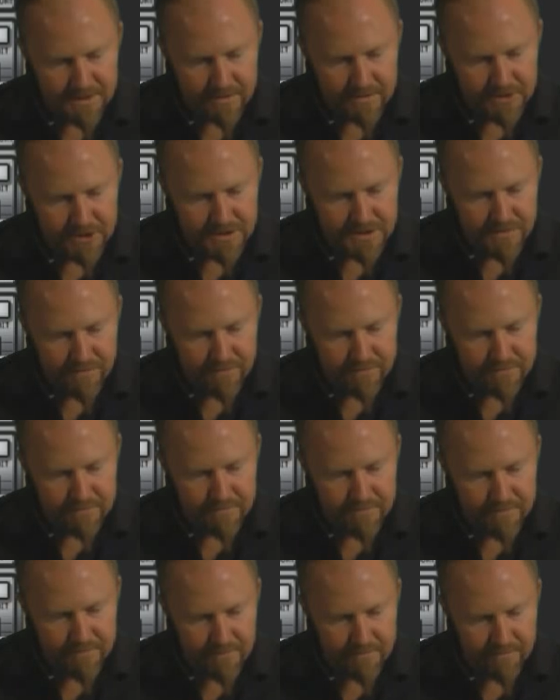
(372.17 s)
So just
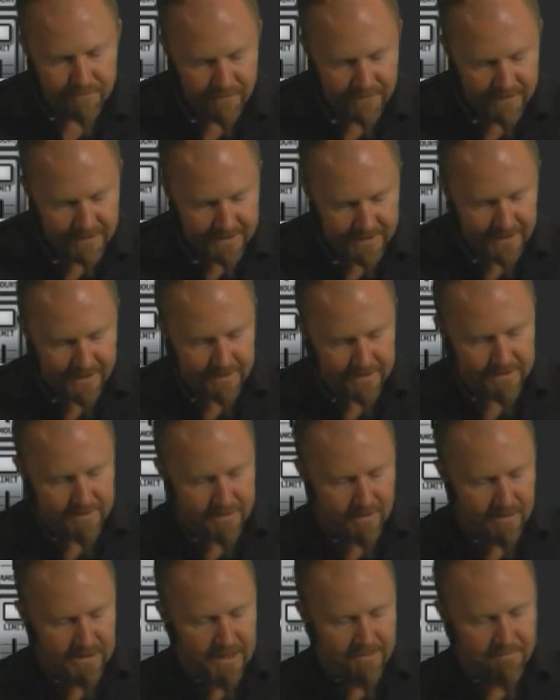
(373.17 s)
from
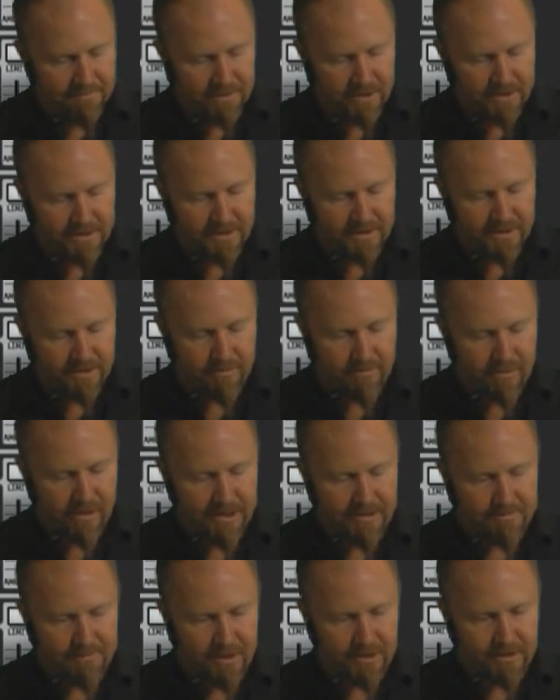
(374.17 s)
flicking, the left button and the
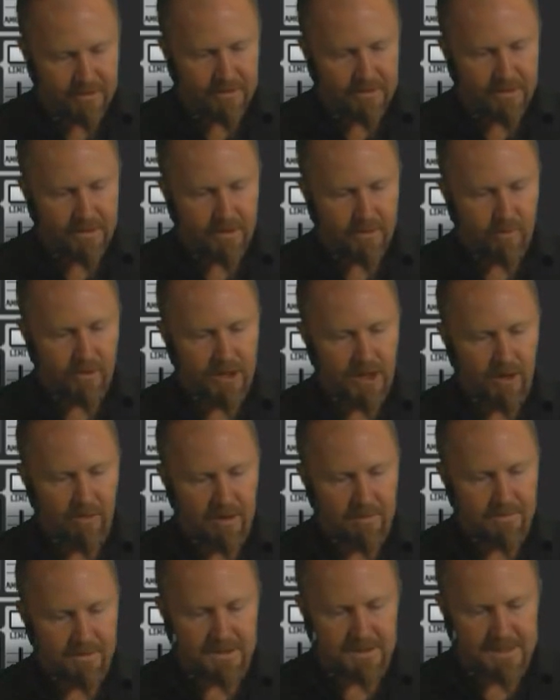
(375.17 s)
right button will go
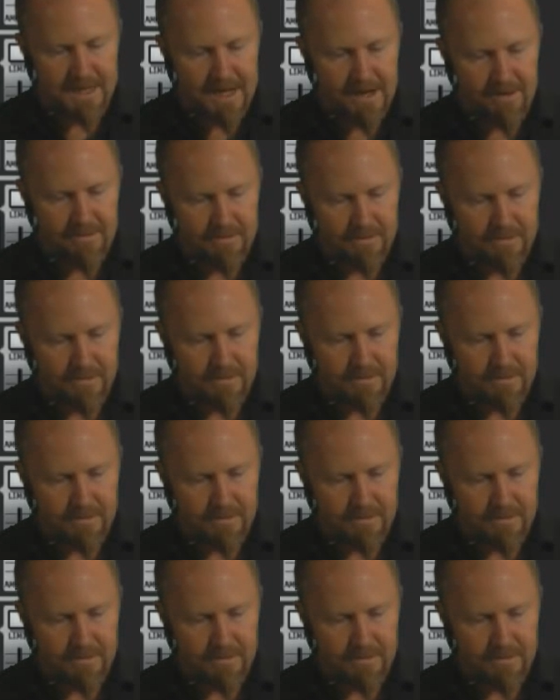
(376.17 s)
up and down.